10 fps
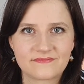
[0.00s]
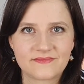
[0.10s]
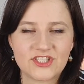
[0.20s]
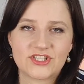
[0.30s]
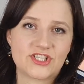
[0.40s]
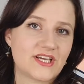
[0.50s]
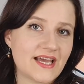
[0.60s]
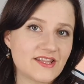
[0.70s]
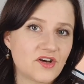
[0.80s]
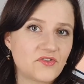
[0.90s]
She had
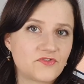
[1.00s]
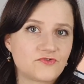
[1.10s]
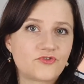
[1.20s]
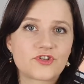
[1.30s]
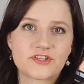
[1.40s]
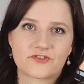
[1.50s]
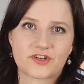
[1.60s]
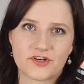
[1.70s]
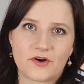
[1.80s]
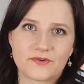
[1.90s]
no voice of her own.